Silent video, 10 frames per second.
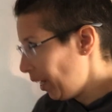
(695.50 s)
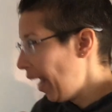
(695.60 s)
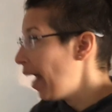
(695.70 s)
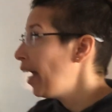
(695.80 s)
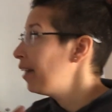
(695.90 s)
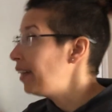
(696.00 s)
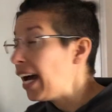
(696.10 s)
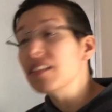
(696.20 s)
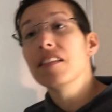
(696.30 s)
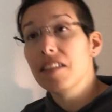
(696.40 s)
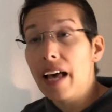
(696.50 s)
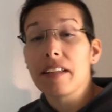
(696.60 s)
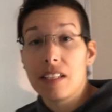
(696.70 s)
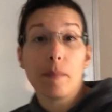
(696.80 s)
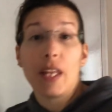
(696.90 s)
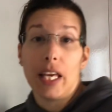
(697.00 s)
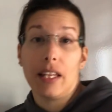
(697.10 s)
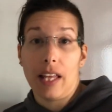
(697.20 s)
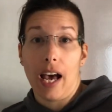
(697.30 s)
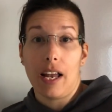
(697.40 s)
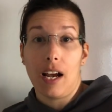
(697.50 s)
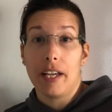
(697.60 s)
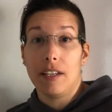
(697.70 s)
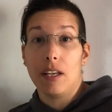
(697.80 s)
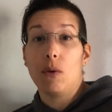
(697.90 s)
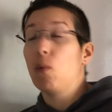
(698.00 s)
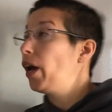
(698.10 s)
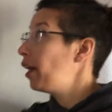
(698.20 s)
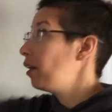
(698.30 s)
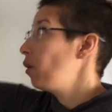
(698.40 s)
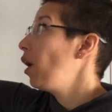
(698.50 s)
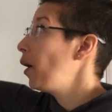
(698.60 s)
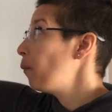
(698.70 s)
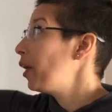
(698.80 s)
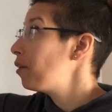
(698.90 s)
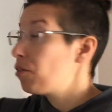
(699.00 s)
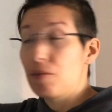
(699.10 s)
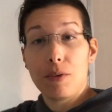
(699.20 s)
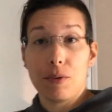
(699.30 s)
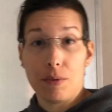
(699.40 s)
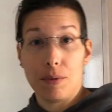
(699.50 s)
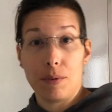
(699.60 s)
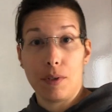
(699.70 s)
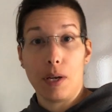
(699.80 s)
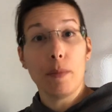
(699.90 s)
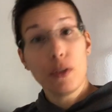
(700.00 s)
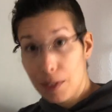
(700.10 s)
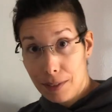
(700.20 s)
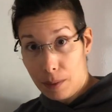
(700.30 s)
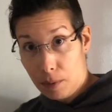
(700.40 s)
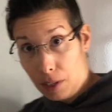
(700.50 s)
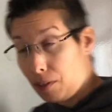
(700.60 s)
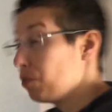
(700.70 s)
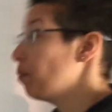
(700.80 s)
And that's the exact same thing that I did when I went through a between subjects.